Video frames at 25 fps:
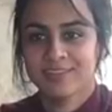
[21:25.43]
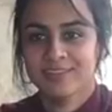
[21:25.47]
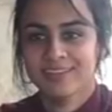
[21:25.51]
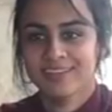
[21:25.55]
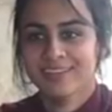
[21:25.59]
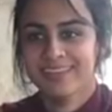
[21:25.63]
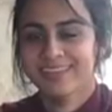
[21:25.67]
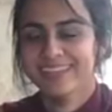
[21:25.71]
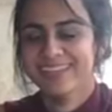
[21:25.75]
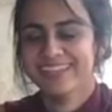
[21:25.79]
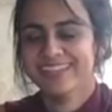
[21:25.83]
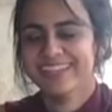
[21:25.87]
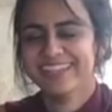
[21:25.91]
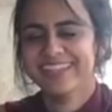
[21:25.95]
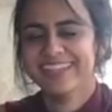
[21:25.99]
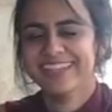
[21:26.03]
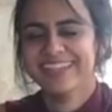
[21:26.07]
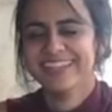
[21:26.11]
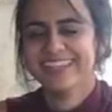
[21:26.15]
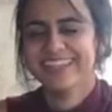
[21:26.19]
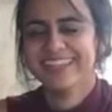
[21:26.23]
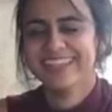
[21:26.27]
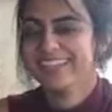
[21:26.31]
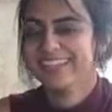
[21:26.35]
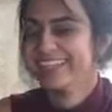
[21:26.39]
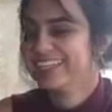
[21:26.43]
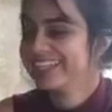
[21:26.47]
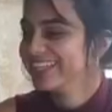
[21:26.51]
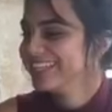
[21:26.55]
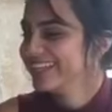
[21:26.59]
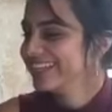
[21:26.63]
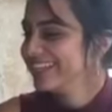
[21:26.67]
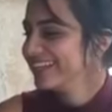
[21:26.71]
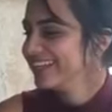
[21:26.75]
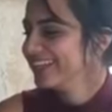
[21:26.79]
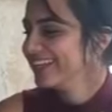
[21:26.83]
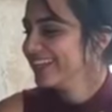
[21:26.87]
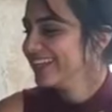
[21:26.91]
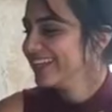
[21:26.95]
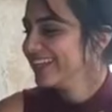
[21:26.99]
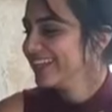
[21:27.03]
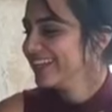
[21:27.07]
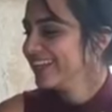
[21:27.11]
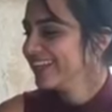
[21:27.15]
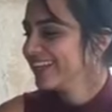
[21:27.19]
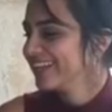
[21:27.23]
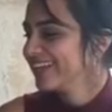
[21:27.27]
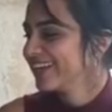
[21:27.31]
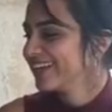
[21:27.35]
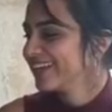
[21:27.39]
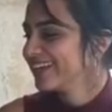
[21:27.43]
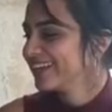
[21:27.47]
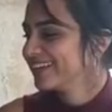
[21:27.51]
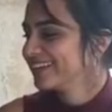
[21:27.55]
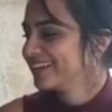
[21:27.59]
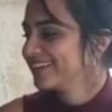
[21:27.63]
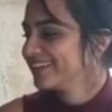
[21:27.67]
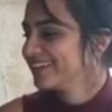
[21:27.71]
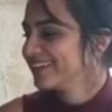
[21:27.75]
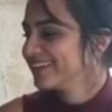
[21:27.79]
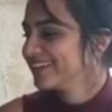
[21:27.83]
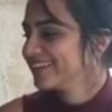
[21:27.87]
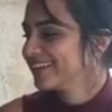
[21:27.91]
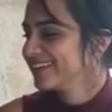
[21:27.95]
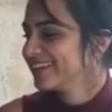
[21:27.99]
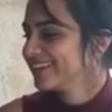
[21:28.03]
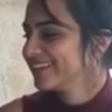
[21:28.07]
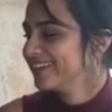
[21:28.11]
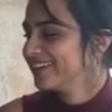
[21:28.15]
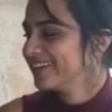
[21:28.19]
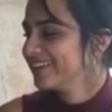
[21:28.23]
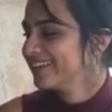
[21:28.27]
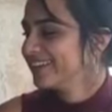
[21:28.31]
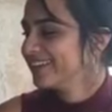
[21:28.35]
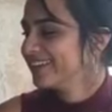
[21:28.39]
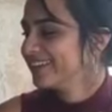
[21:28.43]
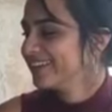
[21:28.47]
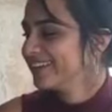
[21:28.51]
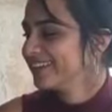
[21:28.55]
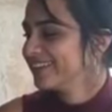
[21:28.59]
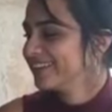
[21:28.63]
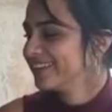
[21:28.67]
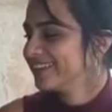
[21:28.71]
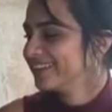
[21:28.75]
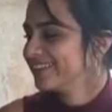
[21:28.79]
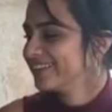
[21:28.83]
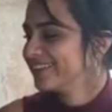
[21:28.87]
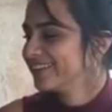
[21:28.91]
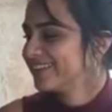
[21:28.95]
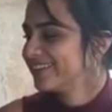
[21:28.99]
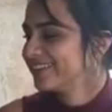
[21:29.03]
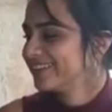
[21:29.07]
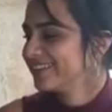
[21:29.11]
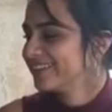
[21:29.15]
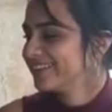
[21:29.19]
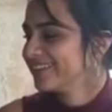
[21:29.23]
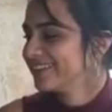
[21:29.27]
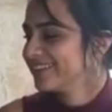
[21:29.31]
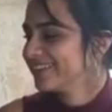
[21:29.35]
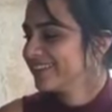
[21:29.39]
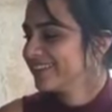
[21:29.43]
This person isn't speaking.